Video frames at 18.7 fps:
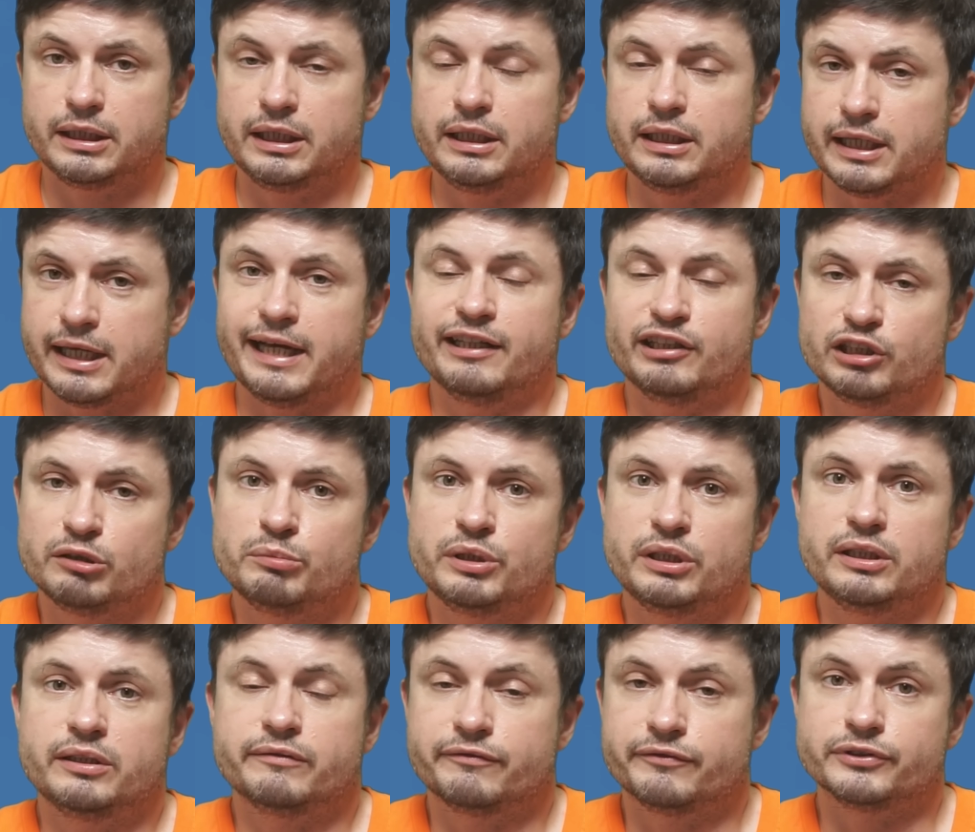it had to
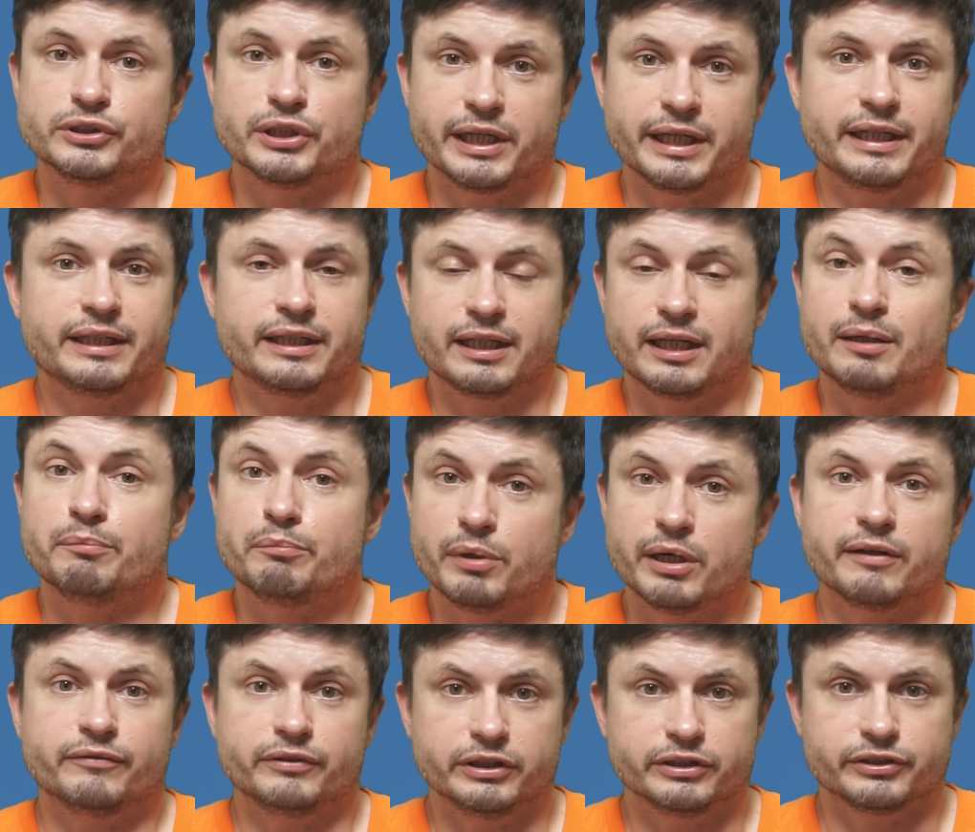be flying
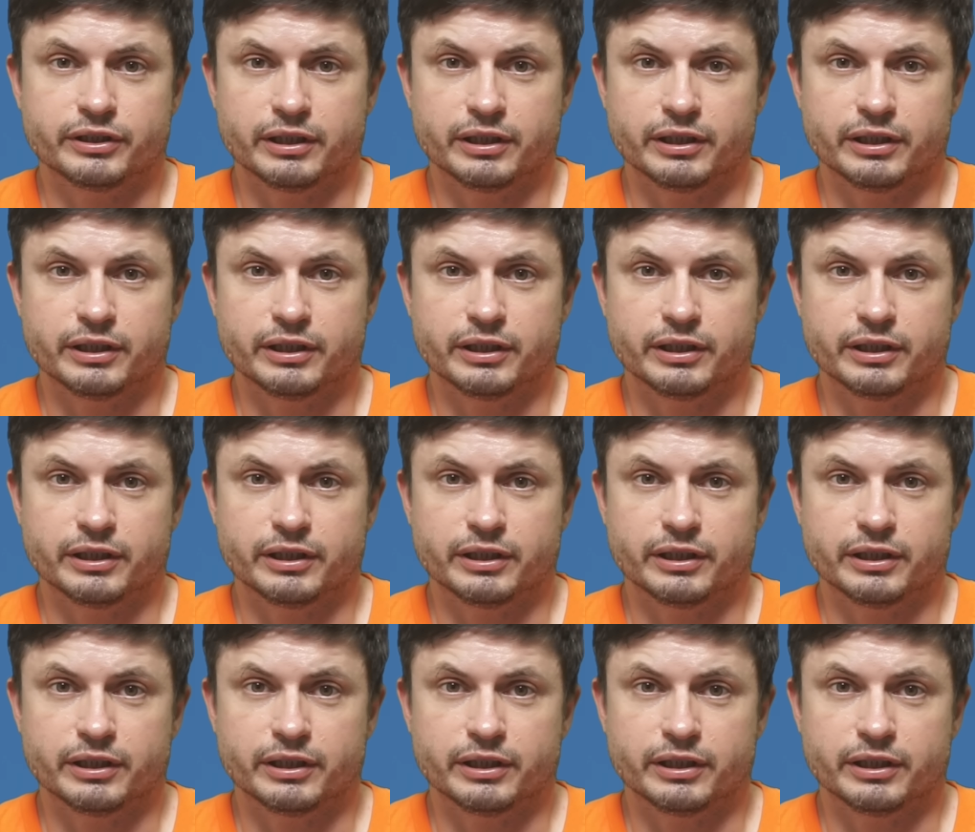above this